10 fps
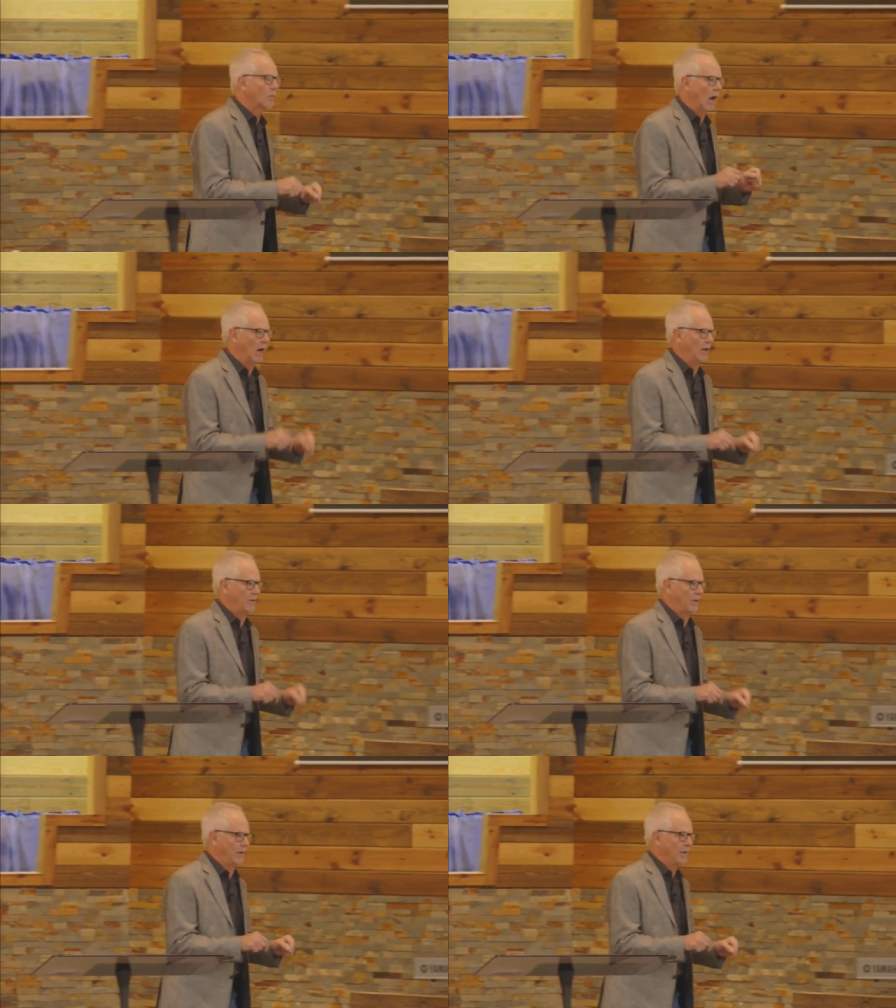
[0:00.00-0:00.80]

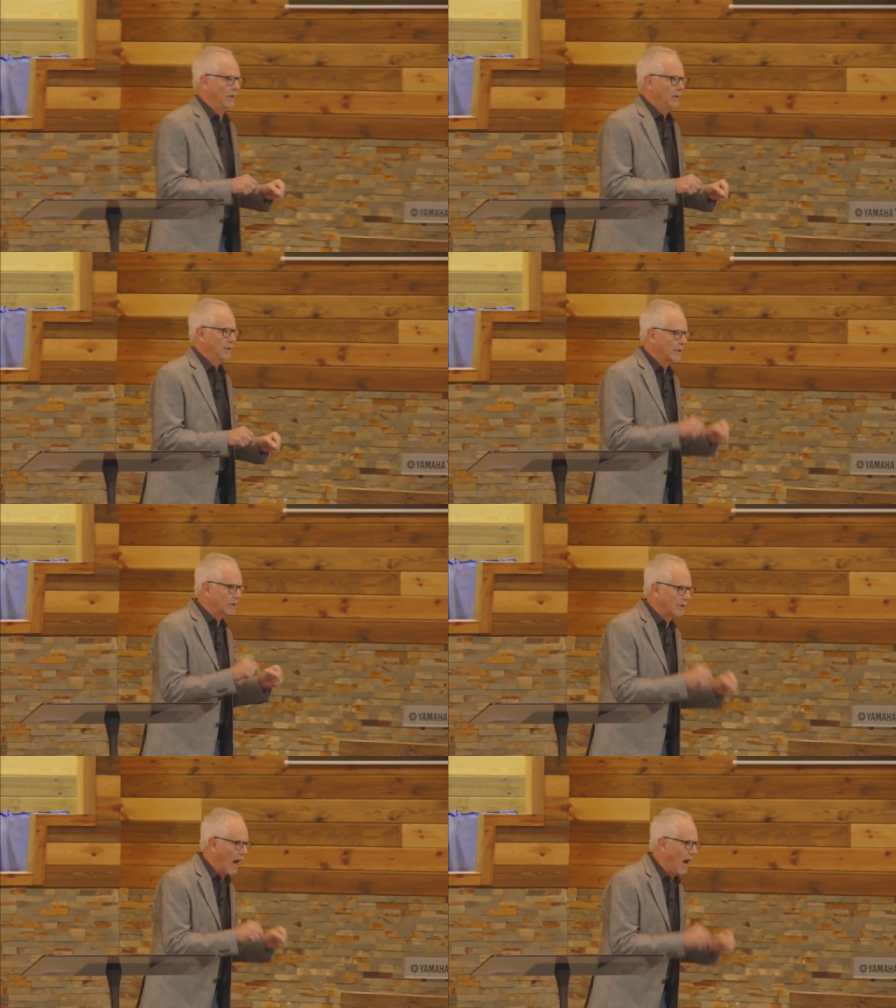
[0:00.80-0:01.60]
worthy to
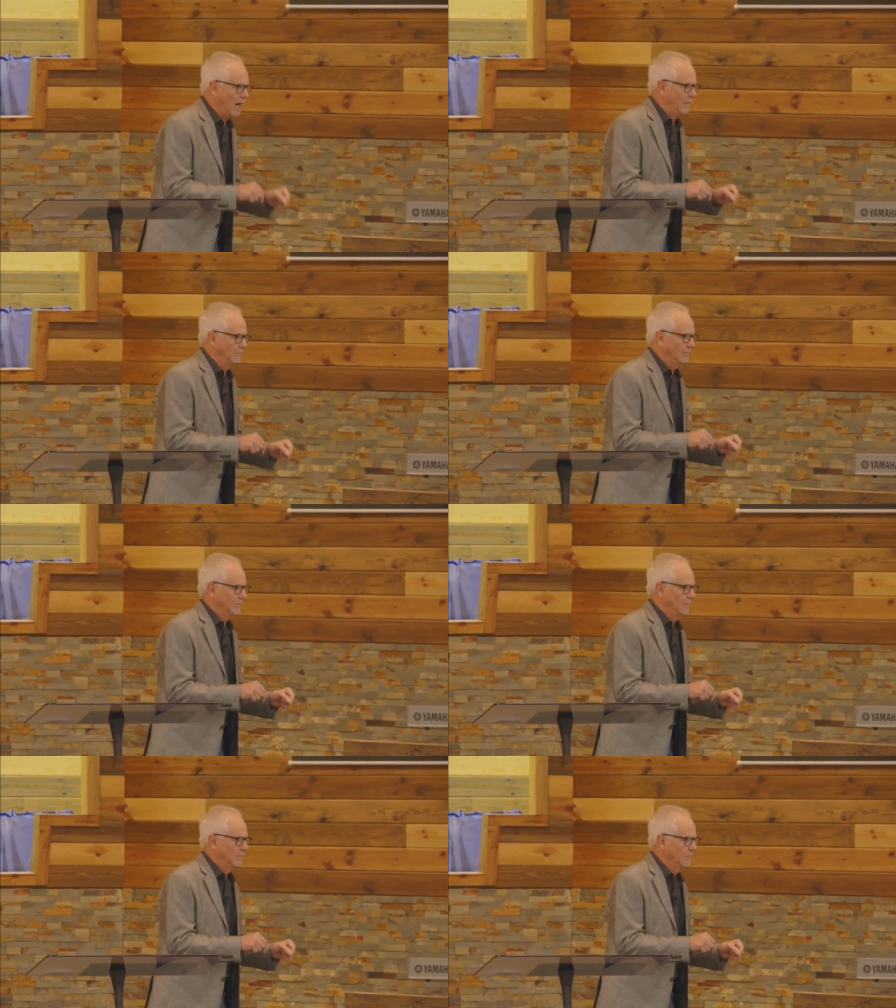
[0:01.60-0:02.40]
come,
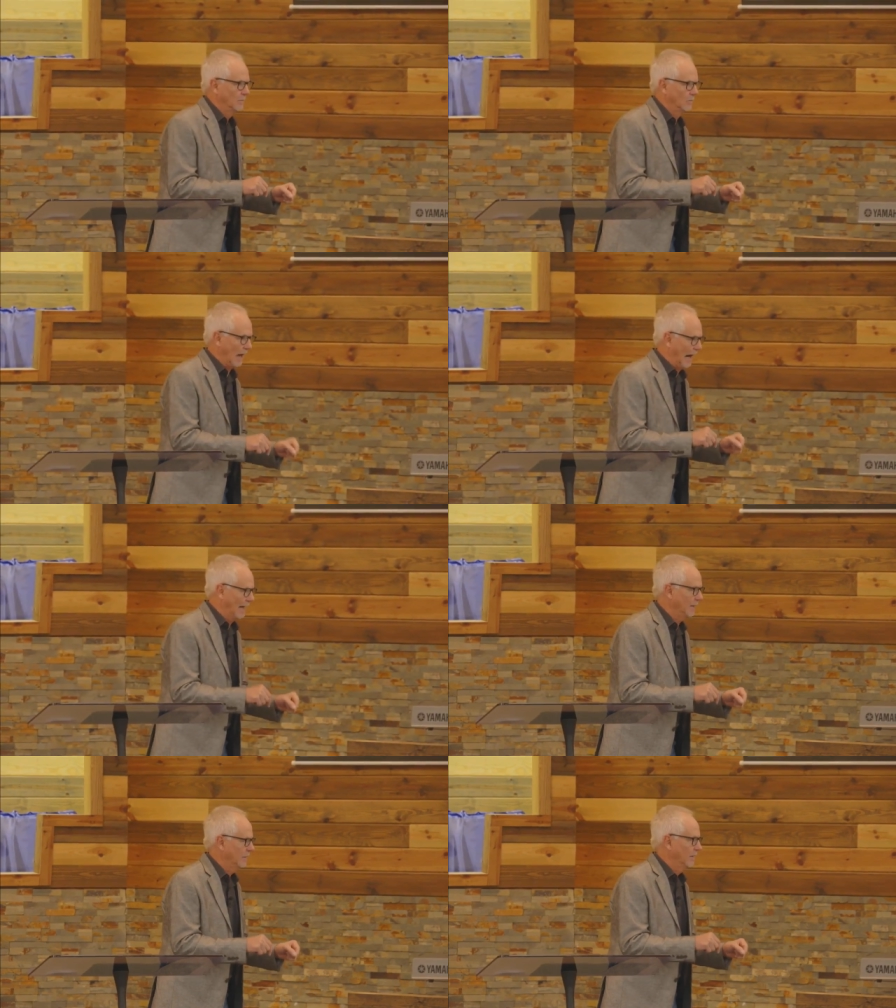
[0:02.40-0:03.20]

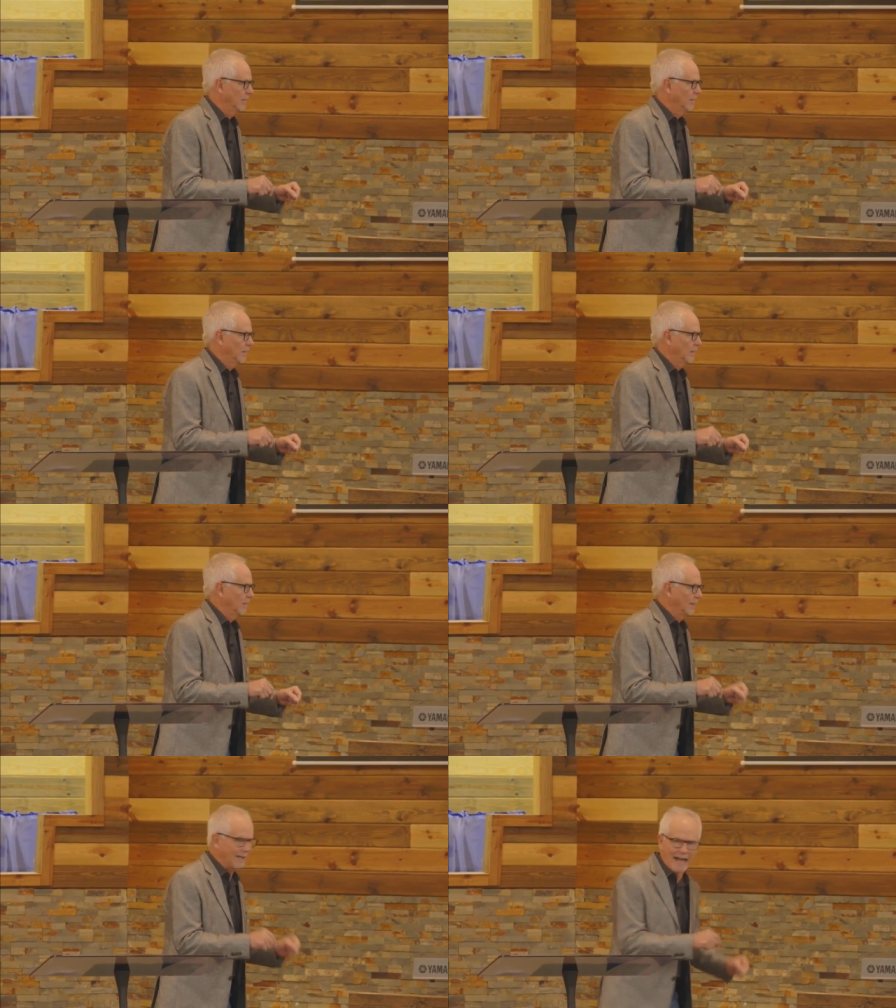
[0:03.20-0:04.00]
right?
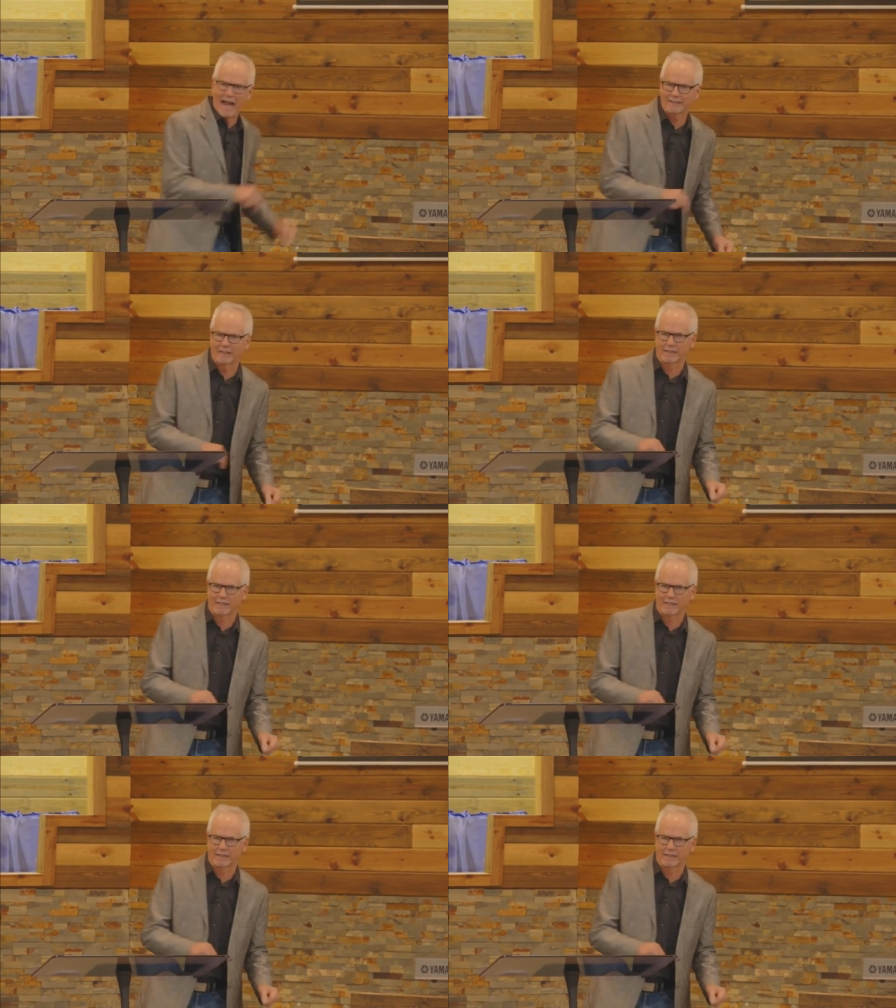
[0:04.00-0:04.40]
He didn't have to